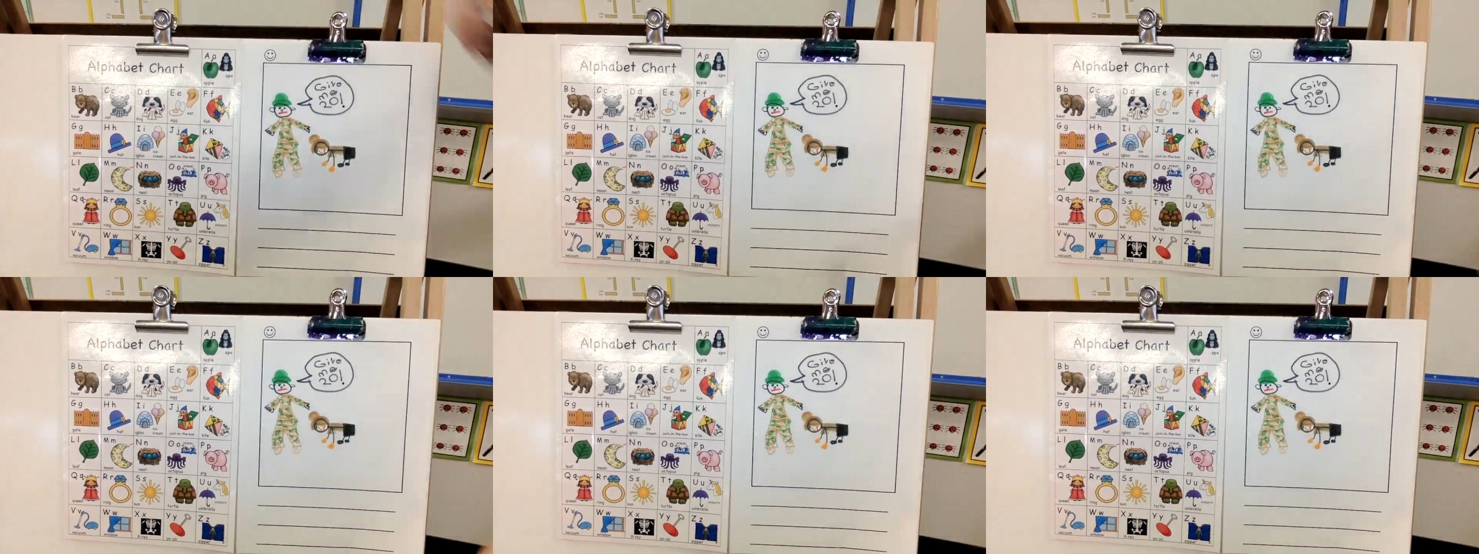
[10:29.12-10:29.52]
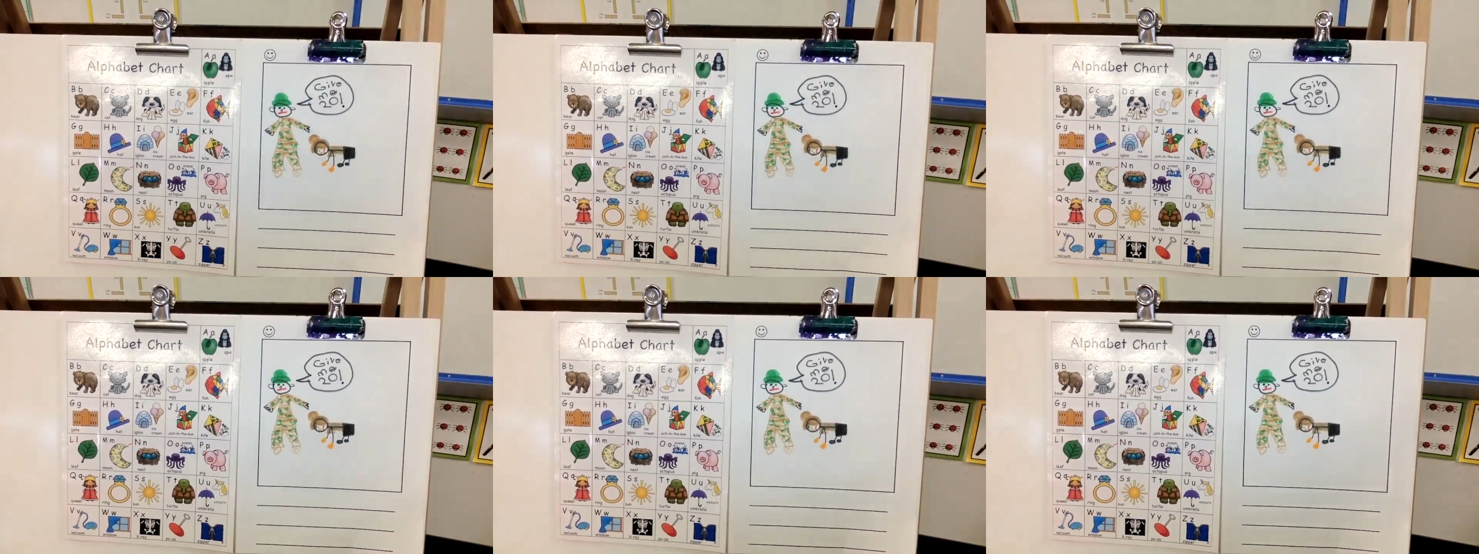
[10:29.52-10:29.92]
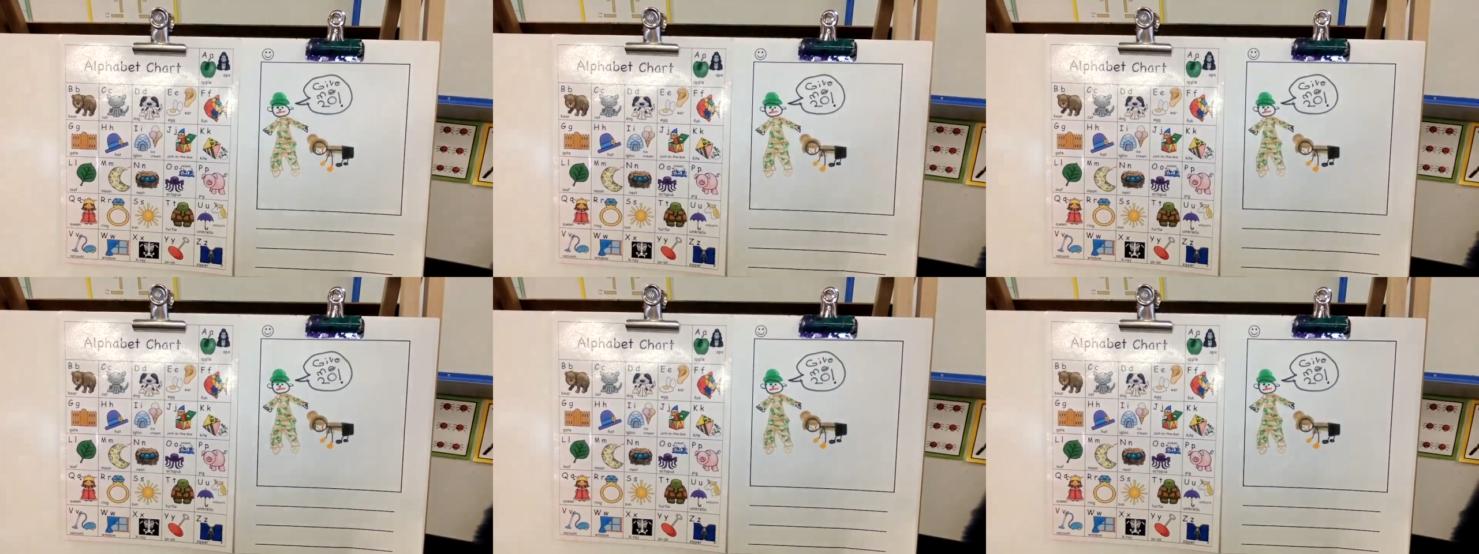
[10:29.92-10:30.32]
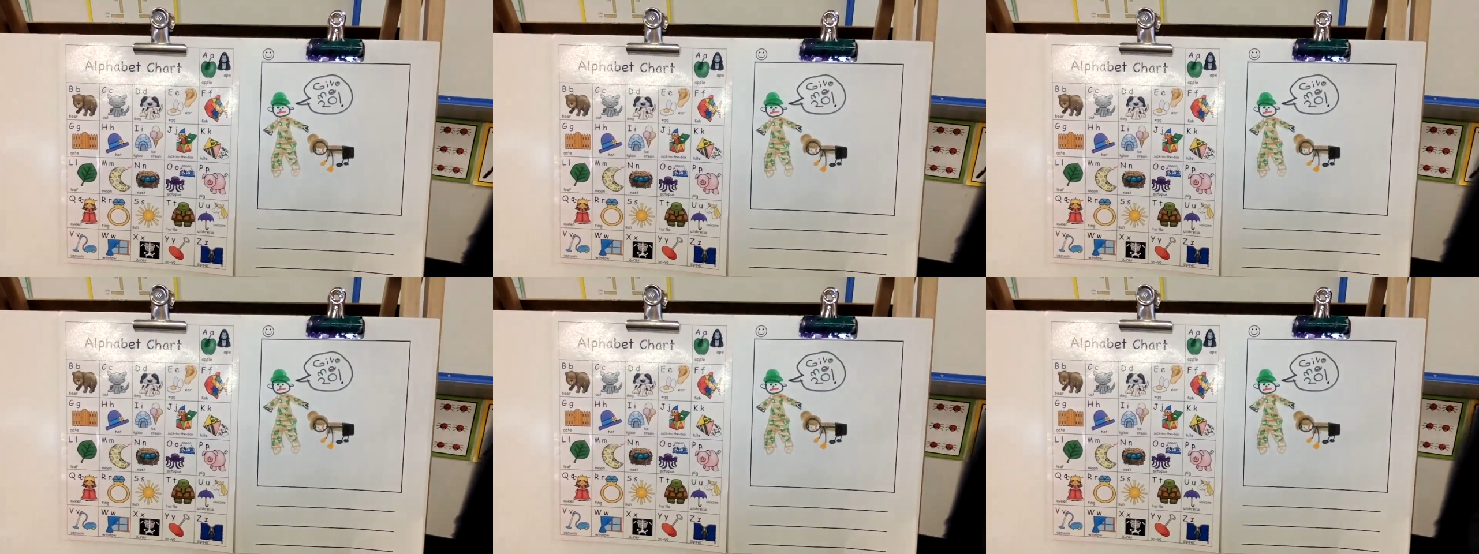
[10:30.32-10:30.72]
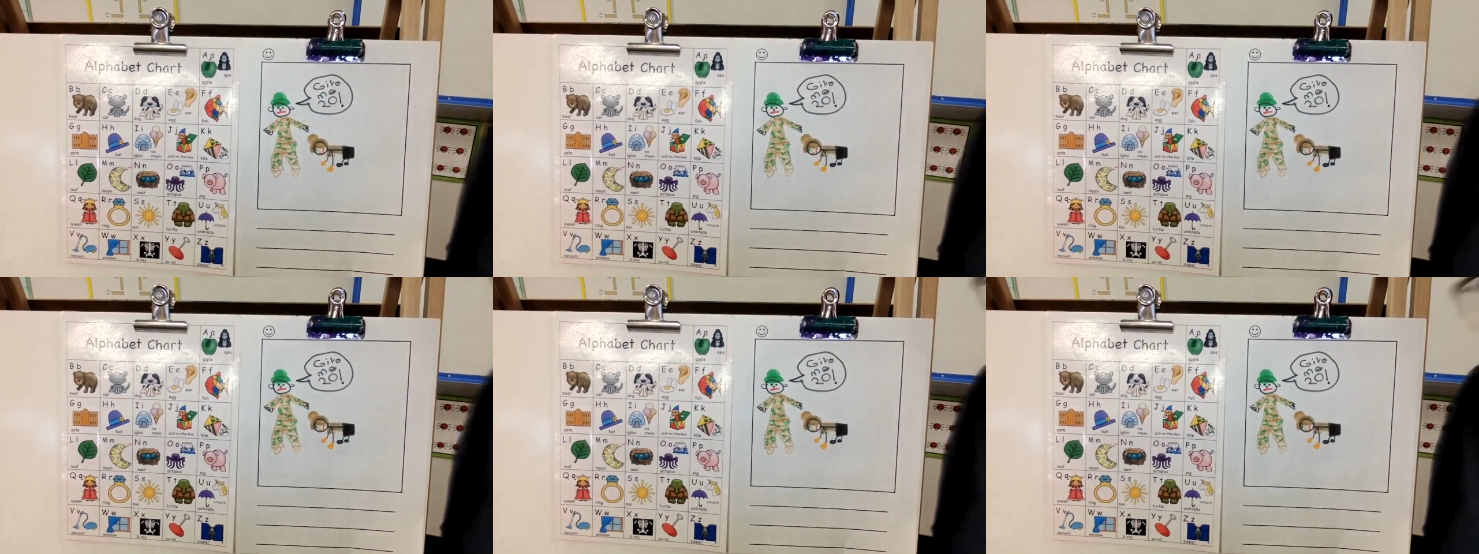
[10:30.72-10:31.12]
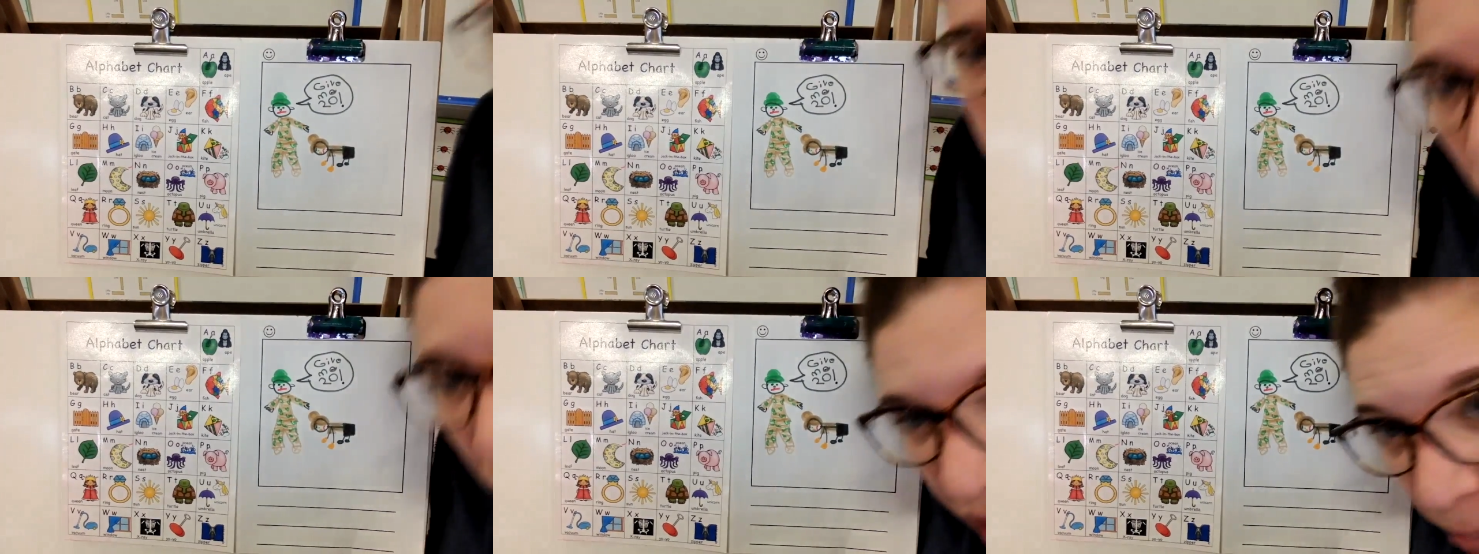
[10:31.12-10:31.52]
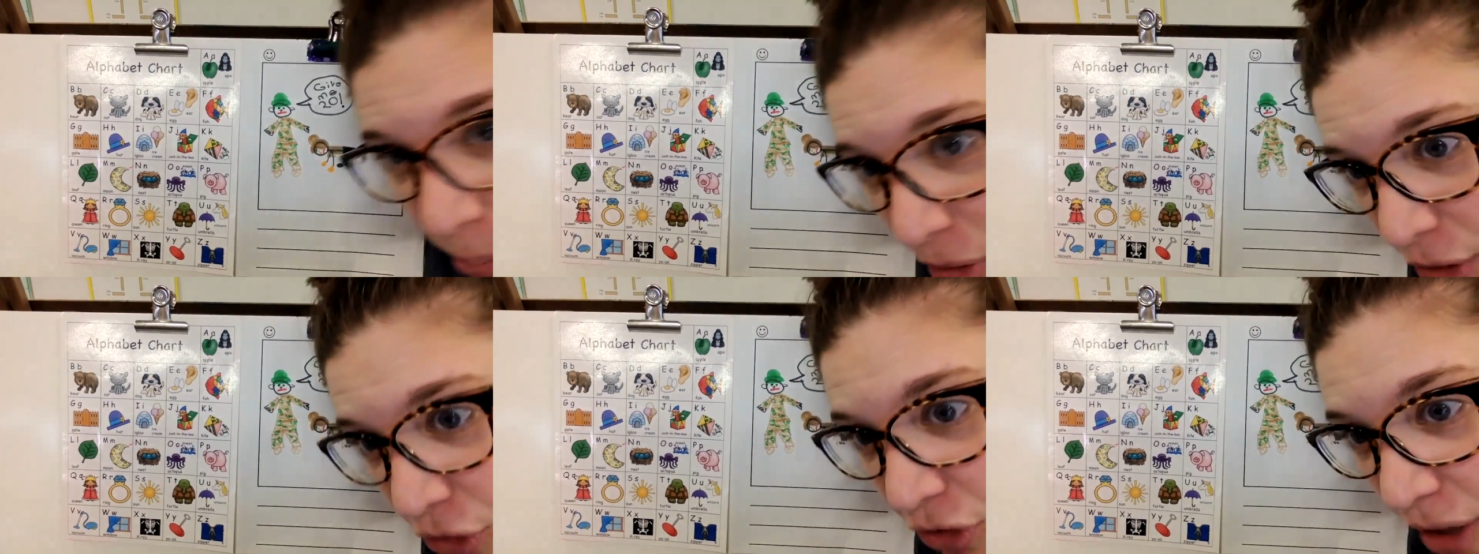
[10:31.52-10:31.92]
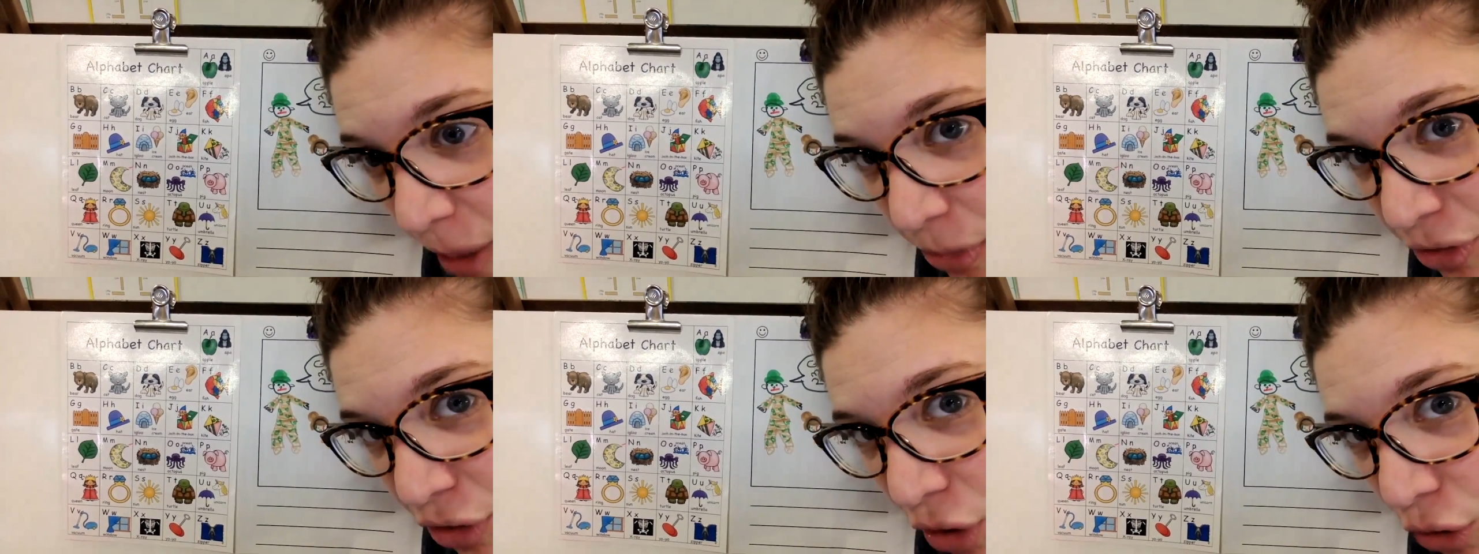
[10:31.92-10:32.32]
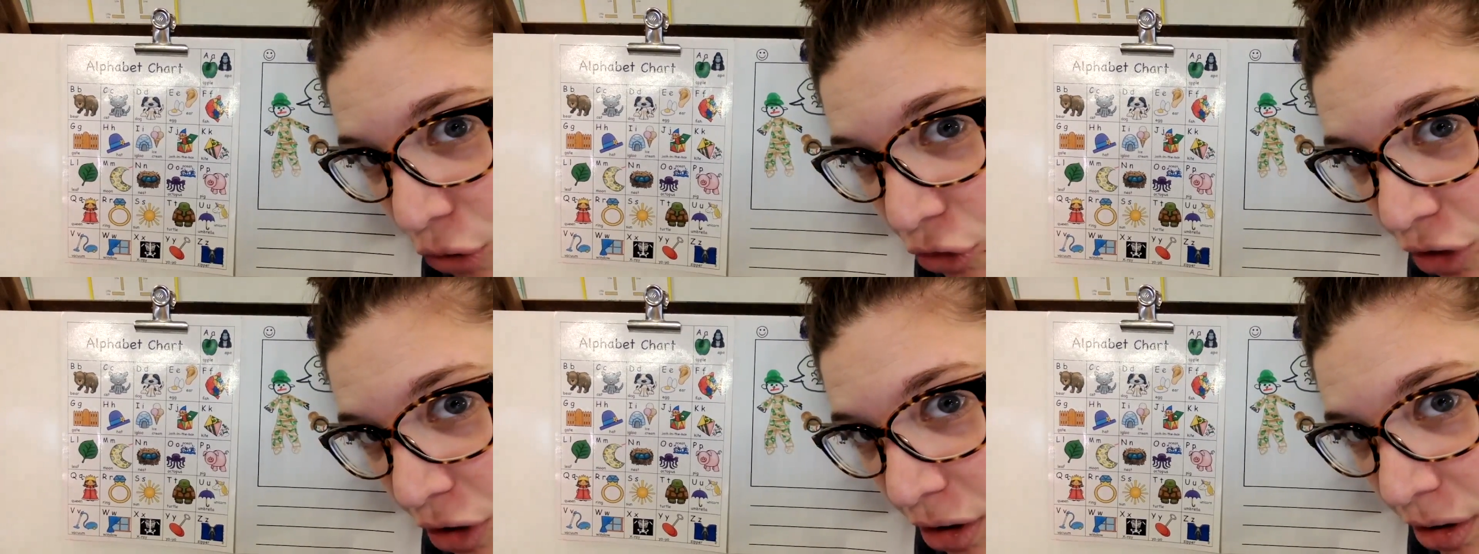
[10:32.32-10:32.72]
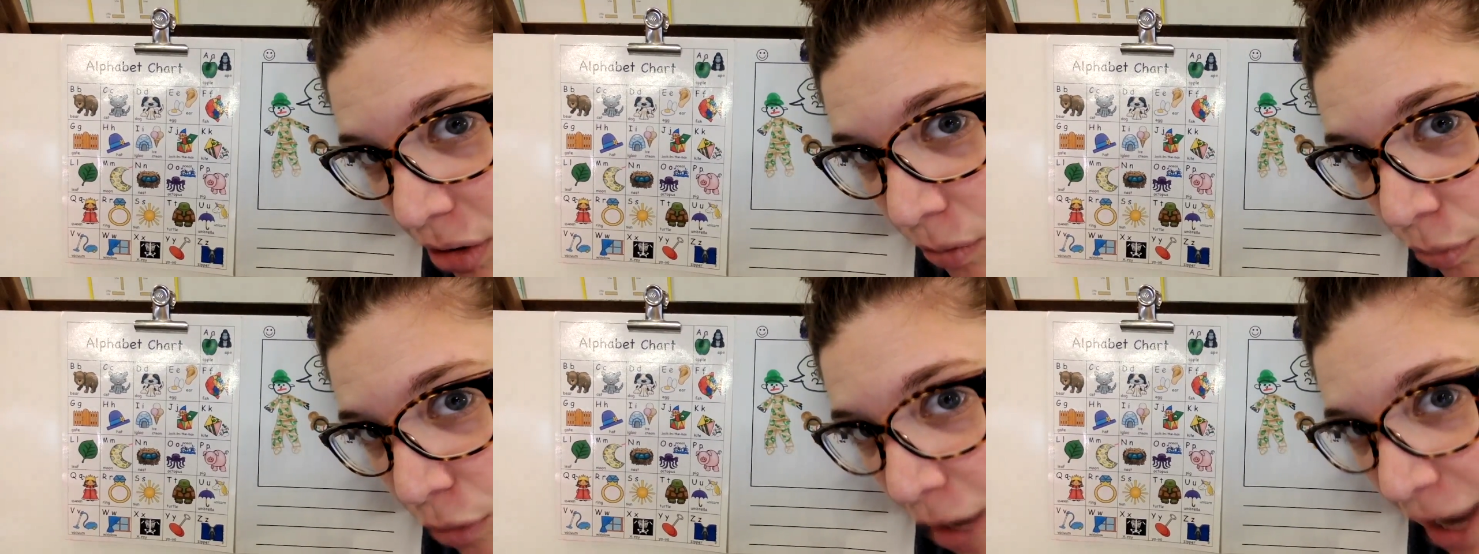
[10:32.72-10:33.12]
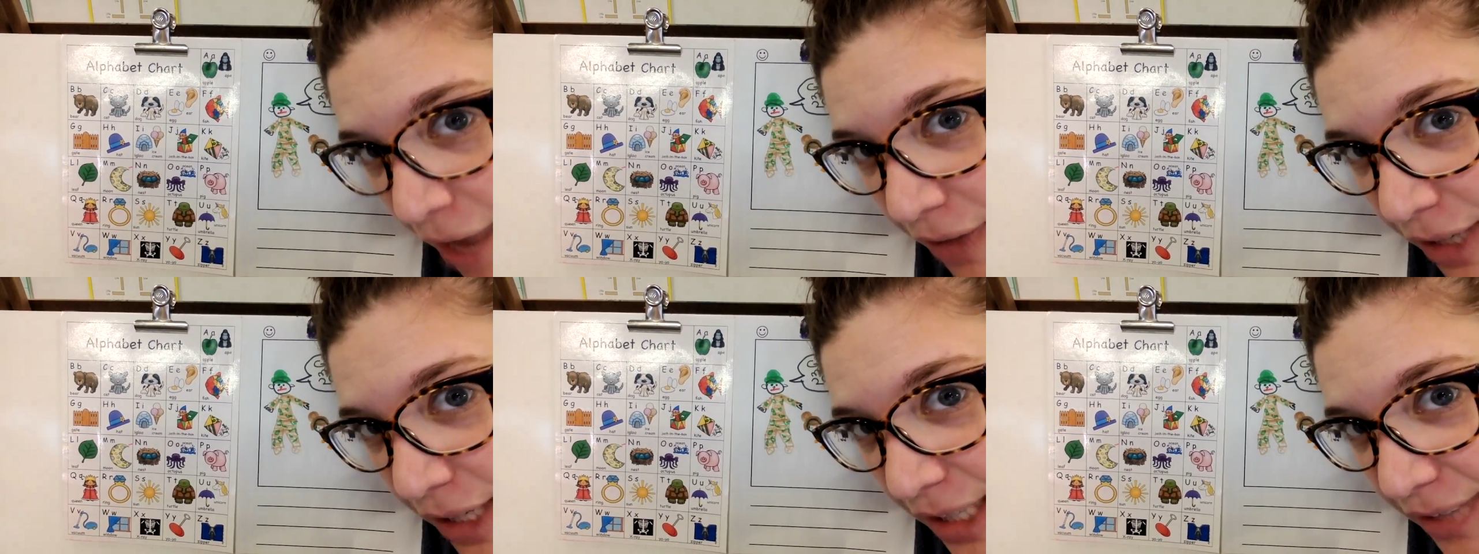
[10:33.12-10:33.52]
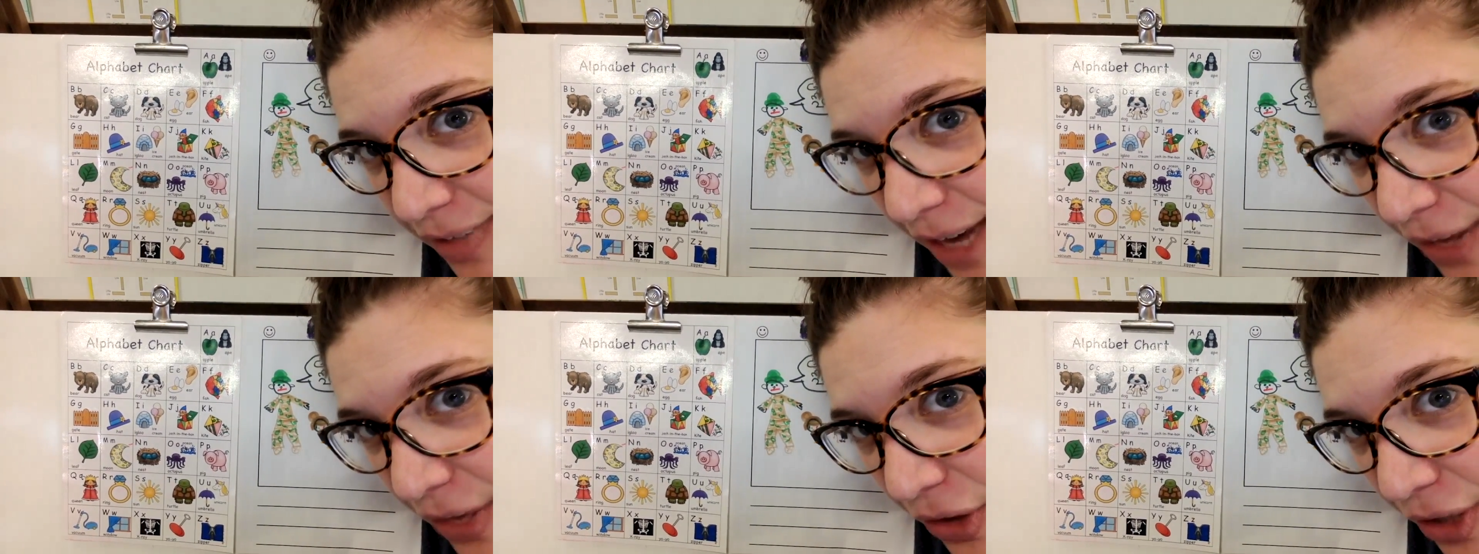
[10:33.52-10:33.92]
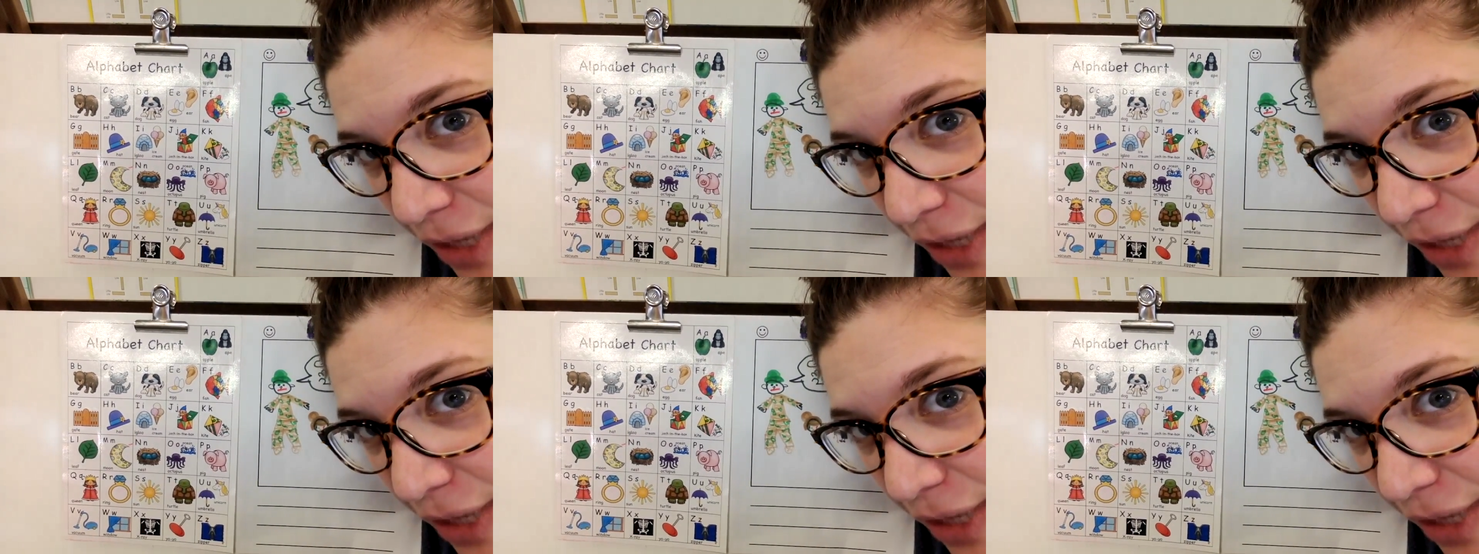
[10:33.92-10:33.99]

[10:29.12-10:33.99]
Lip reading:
[unreadable: no face in view]